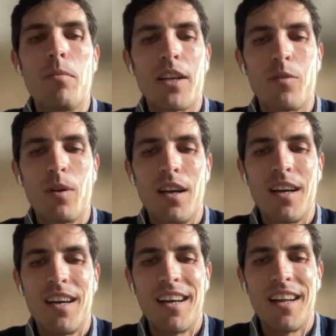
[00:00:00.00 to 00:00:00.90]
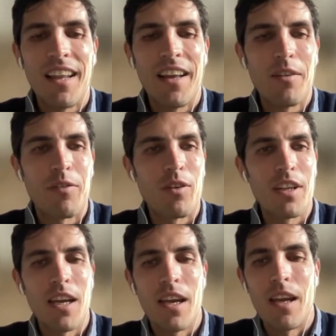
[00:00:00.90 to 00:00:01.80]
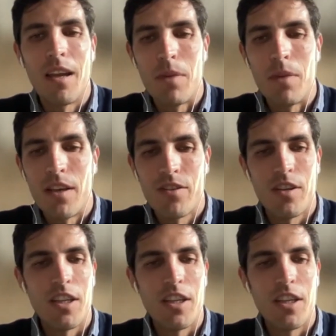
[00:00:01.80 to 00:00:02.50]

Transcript: much, uh, Leo, for the invitation.